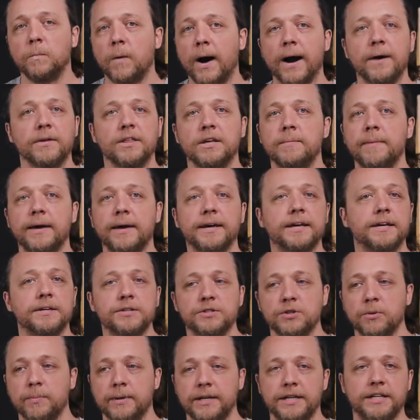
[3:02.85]
Why are they making
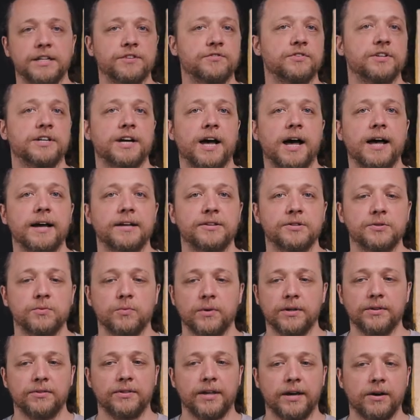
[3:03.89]
so many different kinds
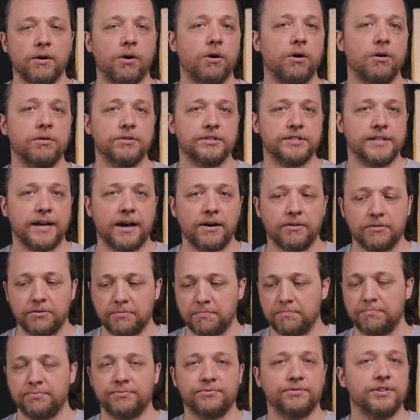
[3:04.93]
when they all sound
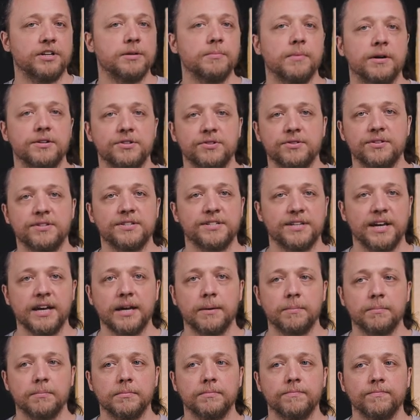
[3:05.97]
pretty much the
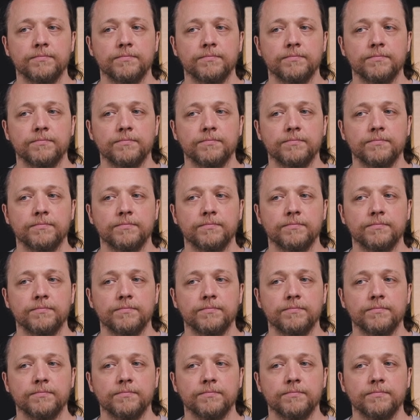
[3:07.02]
same?